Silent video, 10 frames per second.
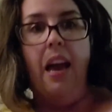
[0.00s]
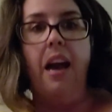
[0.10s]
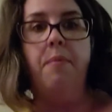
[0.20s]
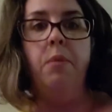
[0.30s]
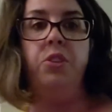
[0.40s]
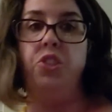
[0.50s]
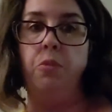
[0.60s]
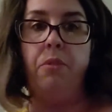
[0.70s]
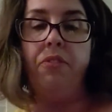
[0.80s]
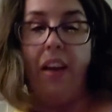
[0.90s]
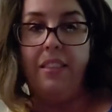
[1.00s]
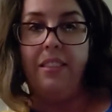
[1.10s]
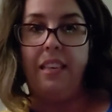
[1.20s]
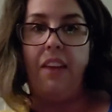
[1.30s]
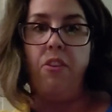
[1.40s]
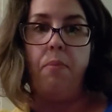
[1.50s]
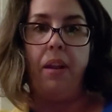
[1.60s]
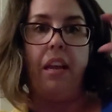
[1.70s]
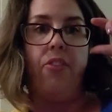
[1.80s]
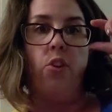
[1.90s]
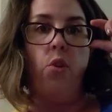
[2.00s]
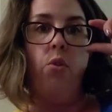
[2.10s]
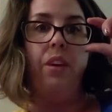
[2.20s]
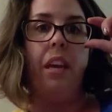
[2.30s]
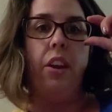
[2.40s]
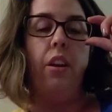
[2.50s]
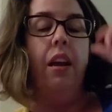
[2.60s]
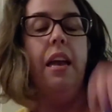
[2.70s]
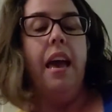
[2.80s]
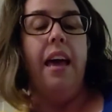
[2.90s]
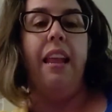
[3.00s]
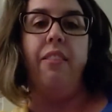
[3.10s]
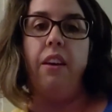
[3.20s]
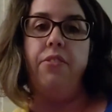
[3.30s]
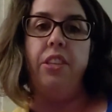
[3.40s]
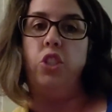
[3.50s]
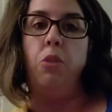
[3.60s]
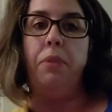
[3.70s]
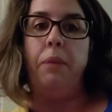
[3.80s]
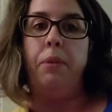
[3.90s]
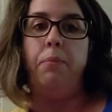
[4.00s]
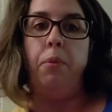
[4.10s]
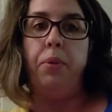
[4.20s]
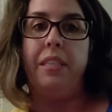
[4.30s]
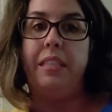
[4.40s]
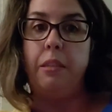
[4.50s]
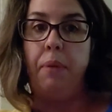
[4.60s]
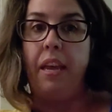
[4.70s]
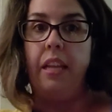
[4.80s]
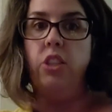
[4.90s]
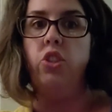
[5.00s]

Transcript: Um, it was super fun seeing everybody in their Colt gear, and I loved that so many people participated.